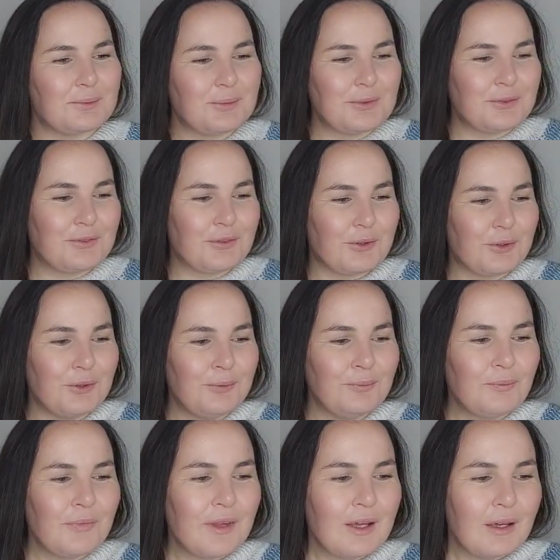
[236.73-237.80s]
before.
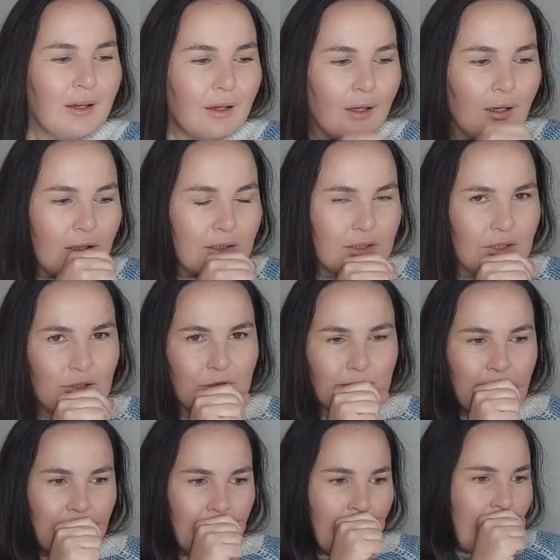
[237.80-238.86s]
Excuse
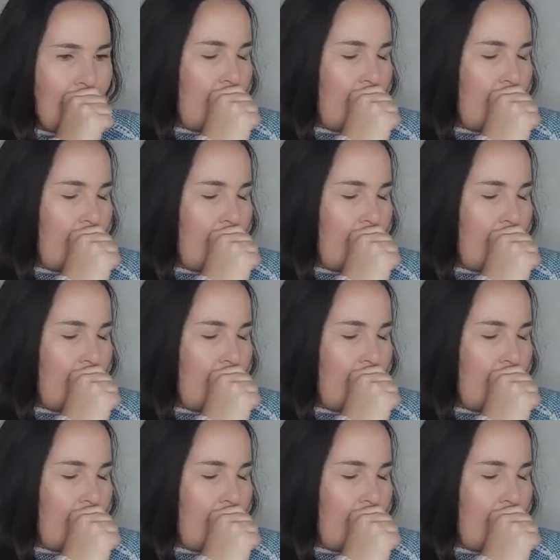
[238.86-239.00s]
me.